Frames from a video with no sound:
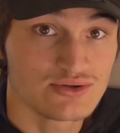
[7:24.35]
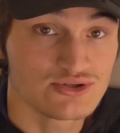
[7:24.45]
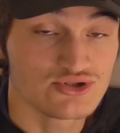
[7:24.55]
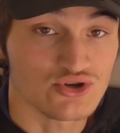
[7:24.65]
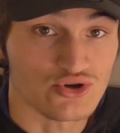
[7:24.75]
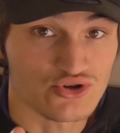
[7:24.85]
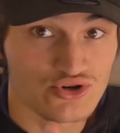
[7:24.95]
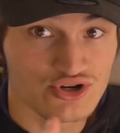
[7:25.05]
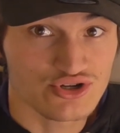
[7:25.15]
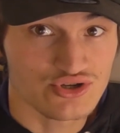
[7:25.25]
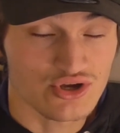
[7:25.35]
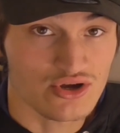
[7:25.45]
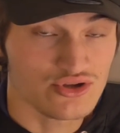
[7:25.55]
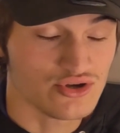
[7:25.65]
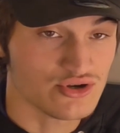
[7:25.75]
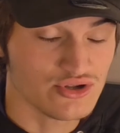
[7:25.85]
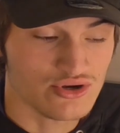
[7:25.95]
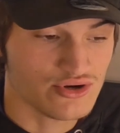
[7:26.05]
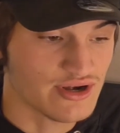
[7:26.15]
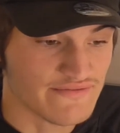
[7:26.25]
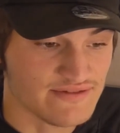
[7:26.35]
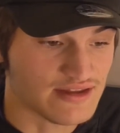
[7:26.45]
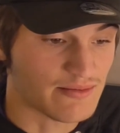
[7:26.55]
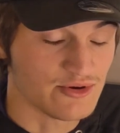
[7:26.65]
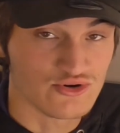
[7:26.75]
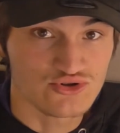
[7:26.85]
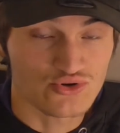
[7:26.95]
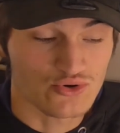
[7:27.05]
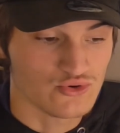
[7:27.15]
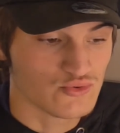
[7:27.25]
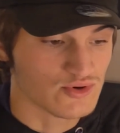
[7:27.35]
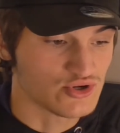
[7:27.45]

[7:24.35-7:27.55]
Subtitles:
so y'all gonna have to tell me who's who